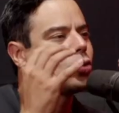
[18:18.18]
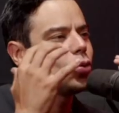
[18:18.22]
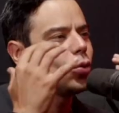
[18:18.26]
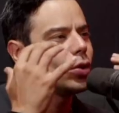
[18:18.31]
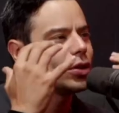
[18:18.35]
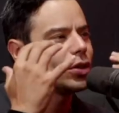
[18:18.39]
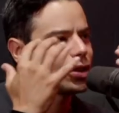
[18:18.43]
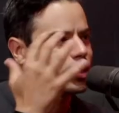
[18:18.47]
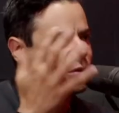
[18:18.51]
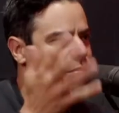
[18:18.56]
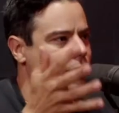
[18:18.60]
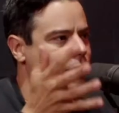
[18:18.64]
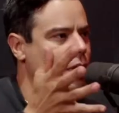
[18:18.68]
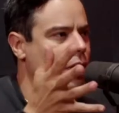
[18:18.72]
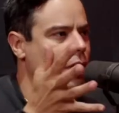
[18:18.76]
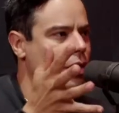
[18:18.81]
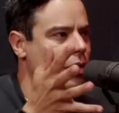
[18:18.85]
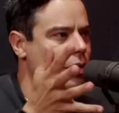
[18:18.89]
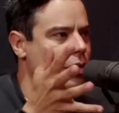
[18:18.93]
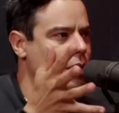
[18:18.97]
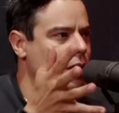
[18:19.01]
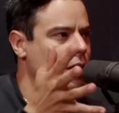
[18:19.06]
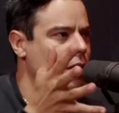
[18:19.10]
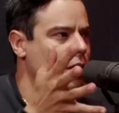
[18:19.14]
to a
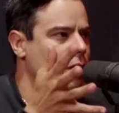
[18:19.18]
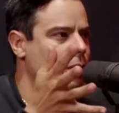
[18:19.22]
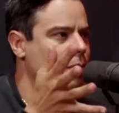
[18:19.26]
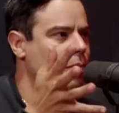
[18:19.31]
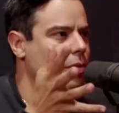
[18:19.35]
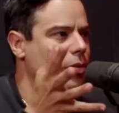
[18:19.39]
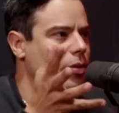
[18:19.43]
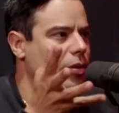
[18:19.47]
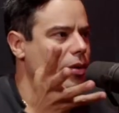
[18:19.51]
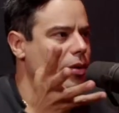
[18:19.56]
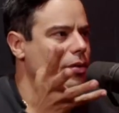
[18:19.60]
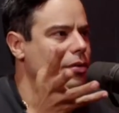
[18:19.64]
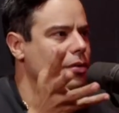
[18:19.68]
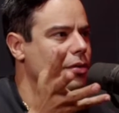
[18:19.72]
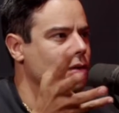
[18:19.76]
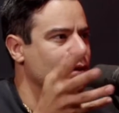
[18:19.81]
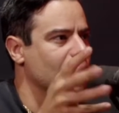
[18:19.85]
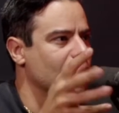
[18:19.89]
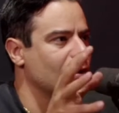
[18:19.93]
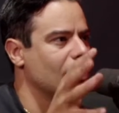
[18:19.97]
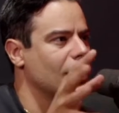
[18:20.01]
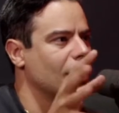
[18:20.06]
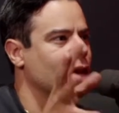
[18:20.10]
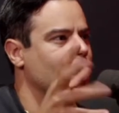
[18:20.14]
smaller airport,
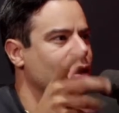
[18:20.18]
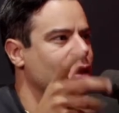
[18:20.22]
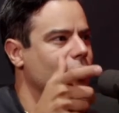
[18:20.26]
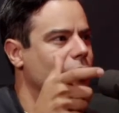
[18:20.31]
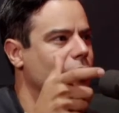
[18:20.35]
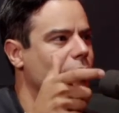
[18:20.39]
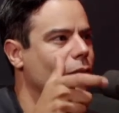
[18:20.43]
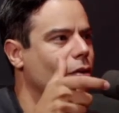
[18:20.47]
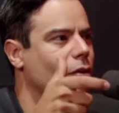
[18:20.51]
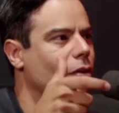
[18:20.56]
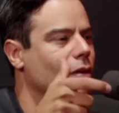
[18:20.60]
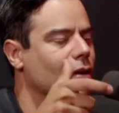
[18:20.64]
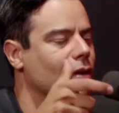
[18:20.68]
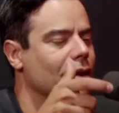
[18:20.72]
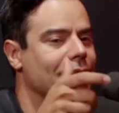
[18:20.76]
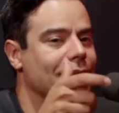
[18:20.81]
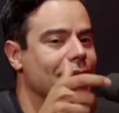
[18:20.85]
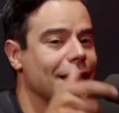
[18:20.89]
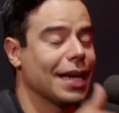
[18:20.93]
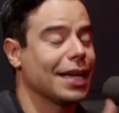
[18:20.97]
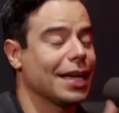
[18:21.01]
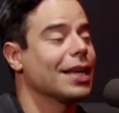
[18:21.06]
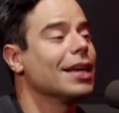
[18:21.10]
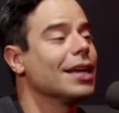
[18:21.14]
like small,
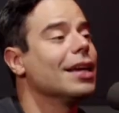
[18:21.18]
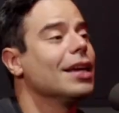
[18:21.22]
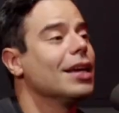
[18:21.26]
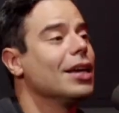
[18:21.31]
like,